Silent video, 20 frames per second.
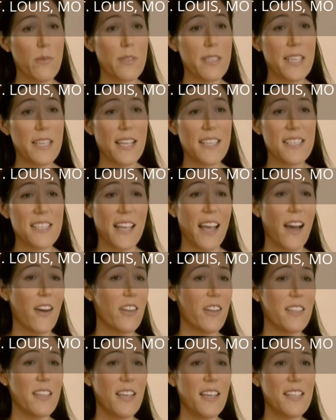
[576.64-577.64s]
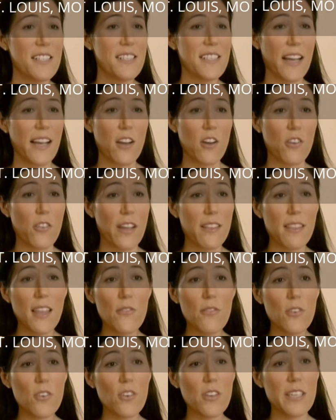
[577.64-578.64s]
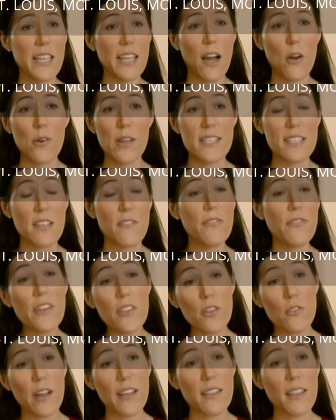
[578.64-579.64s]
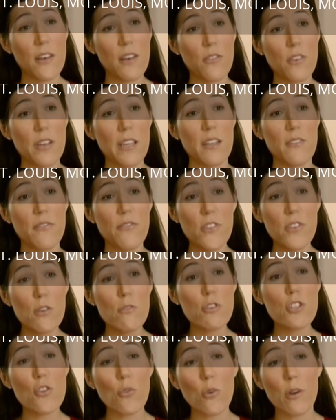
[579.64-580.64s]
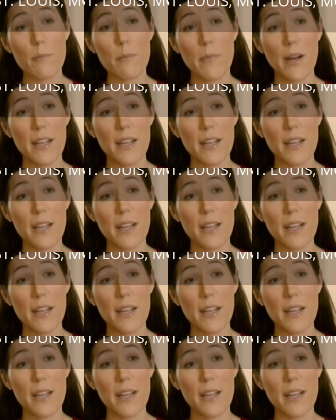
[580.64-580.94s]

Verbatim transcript: He was testing out at second grade level, and now he's at fifth grade level in a few short